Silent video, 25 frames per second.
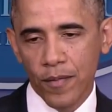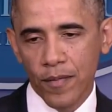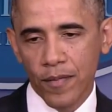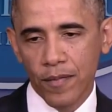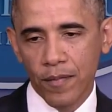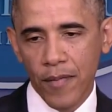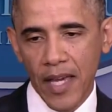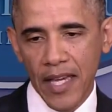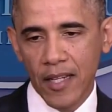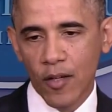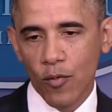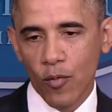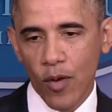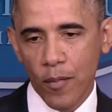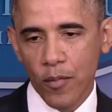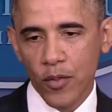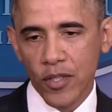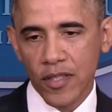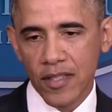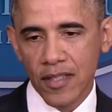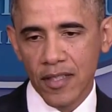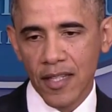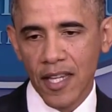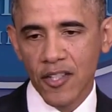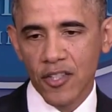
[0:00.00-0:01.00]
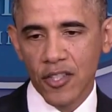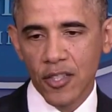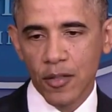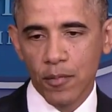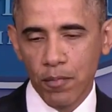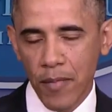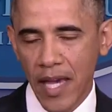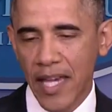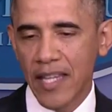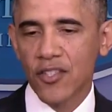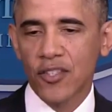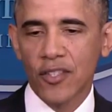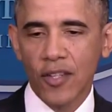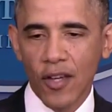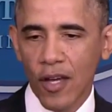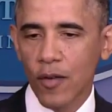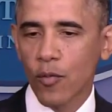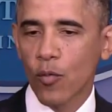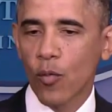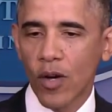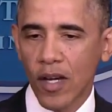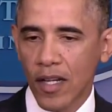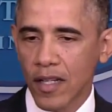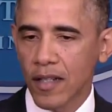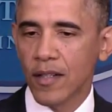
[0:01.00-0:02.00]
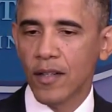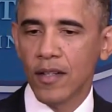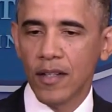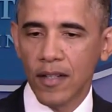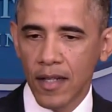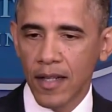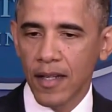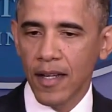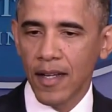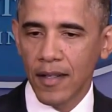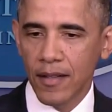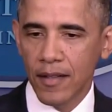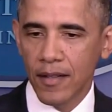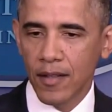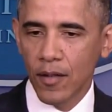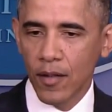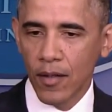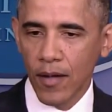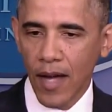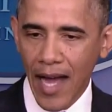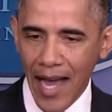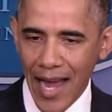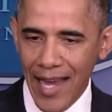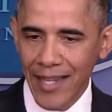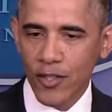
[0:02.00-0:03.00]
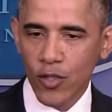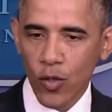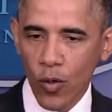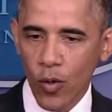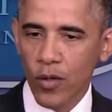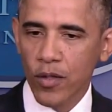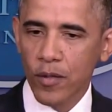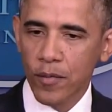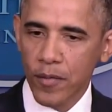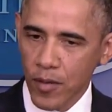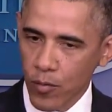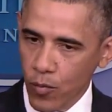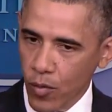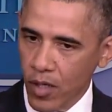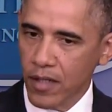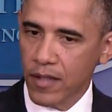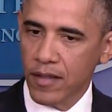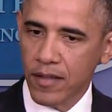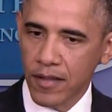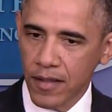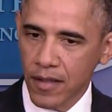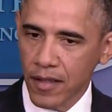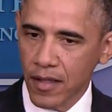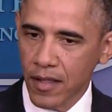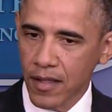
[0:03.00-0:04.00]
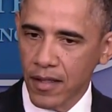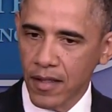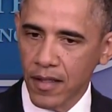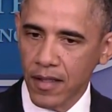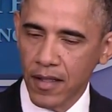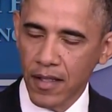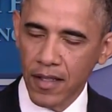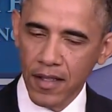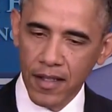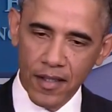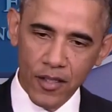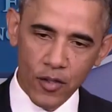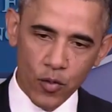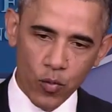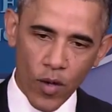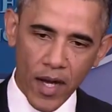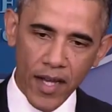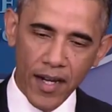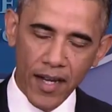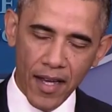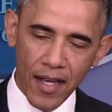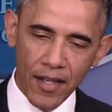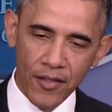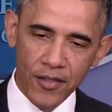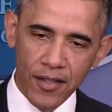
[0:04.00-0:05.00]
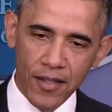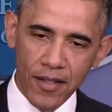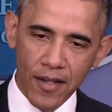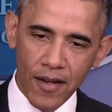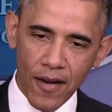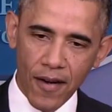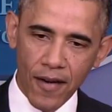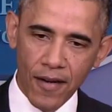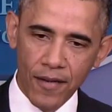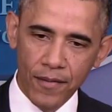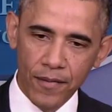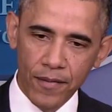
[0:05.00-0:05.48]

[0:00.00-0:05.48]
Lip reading: making representations based on what I told them and what this White House and our